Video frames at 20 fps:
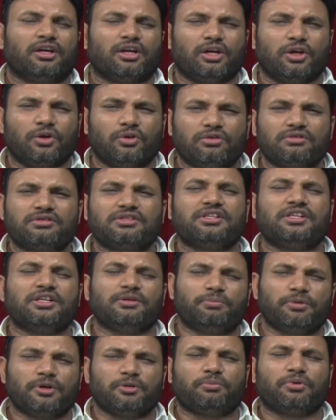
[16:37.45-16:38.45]
University
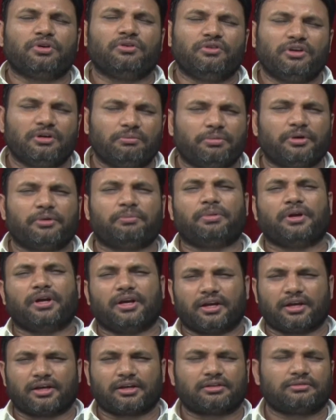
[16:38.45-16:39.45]
people will
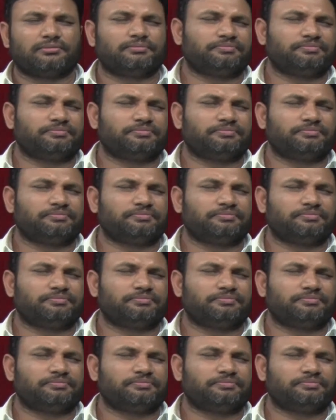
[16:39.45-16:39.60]
prepare